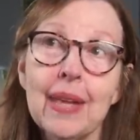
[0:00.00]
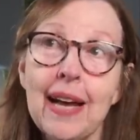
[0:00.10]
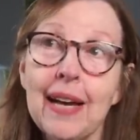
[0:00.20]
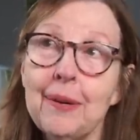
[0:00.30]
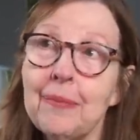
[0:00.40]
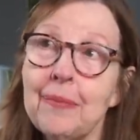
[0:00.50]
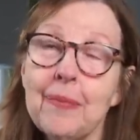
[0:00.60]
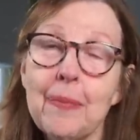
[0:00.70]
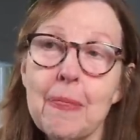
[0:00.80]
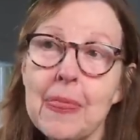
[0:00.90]

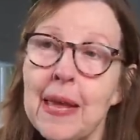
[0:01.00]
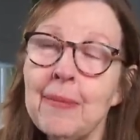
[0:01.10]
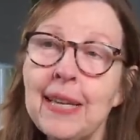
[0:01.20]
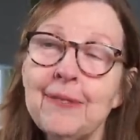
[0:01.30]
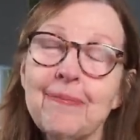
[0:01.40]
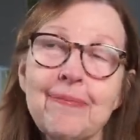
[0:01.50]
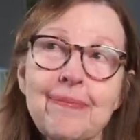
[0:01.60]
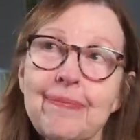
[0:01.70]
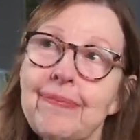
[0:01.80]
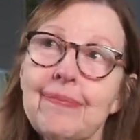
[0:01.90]
Um, I mean,
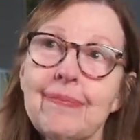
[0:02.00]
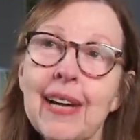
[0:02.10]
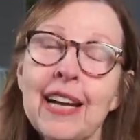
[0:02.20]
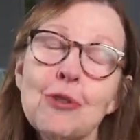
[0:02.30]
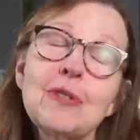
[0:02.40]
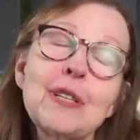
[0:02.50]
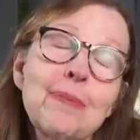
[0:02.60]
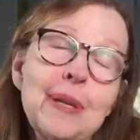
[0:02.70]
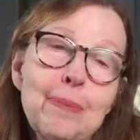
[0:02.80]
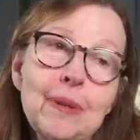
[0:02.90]
I know some
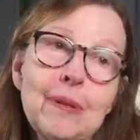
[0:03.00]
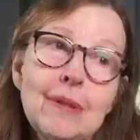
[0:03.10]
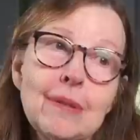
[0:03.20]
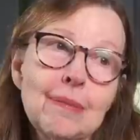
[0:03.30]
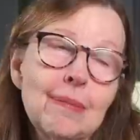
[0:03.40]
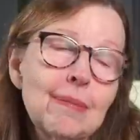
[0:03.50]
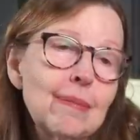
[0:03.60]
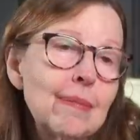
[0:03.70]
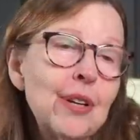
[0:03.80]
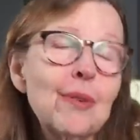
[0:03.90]
people
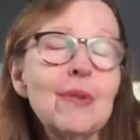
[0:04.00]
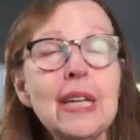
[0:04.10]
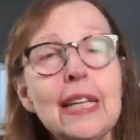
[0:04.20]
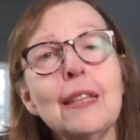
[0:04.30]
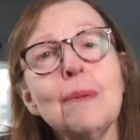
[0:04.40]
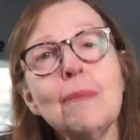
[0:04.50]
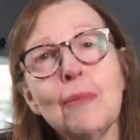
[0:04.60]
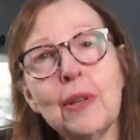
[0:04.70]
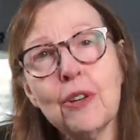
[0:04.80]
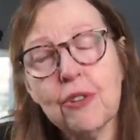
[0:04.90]
you know need
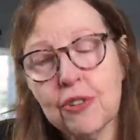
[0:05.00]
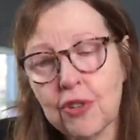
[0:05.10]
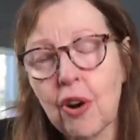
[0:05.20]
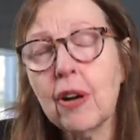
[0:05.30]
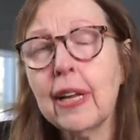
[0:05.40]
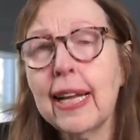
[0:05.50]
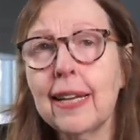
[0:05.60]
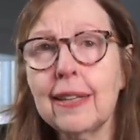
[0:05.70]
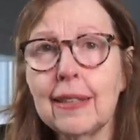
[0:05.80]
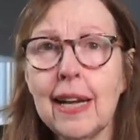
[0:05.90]
them when they're
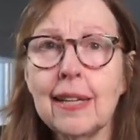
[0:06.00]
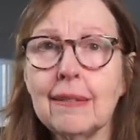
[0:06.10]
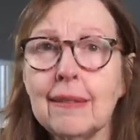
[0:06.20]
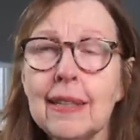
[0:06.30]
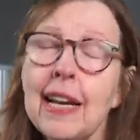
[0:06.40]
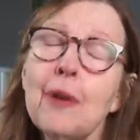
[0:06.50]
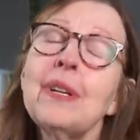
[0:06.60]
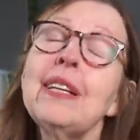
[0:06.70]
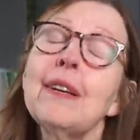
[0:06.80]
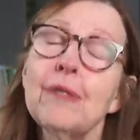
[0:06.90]
starting and and I
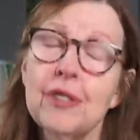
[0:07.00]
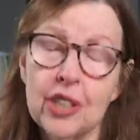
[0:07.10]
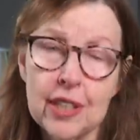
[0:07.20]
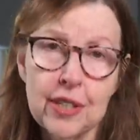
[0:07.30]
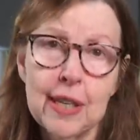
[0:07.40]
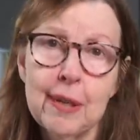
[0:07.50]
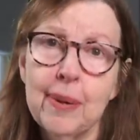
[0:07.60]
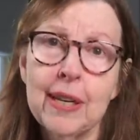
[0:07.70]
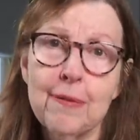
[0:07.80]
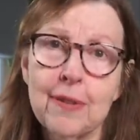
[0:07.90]
would never judge
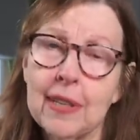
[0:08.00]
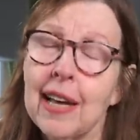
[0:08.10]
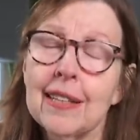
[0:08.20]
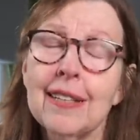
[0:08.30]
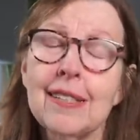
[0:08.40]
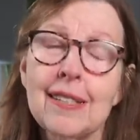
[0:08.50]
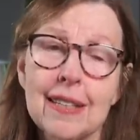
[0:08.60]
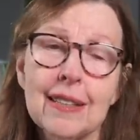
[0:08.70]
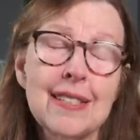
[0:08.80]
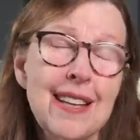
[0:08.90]
anybody for that cuz
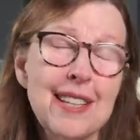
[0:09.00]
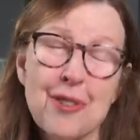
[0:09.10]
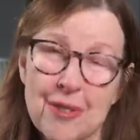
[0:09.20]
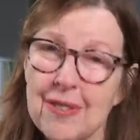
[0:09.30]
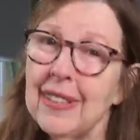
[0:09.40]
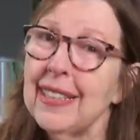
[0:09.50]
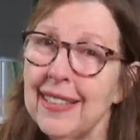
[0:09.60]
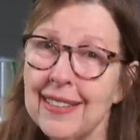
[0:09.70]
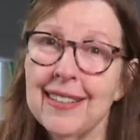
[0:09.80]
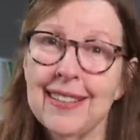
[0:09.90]
cuz I
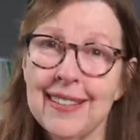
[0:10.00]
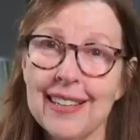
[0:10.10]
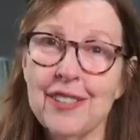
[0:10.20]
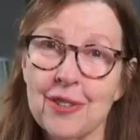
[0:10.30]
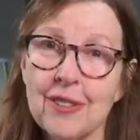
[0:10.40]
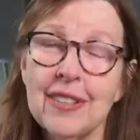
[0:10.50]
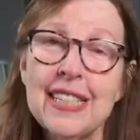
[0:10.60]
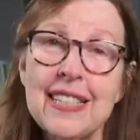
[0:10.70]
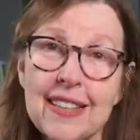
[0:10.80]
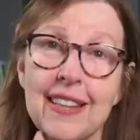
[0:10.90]
certainly I
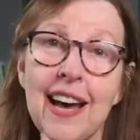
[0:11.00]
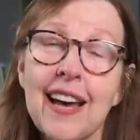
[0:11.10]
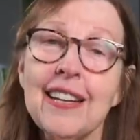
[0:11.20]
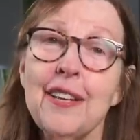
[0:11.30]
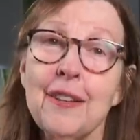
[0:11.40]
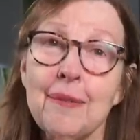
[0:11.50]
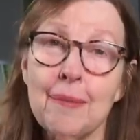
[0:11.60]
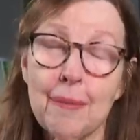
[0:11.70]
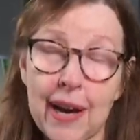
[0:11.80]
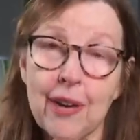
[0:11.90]
certainly did that in
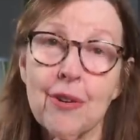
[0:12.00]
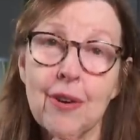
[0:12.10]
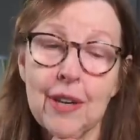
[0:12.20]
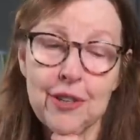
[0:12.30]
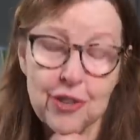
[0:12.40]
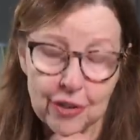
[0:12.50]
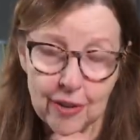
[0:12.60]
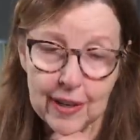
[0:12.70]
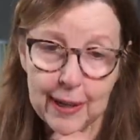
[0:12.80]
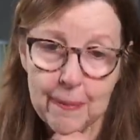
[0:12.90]
my early
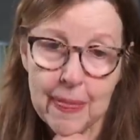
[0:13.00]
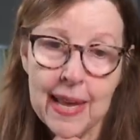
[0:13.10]
journey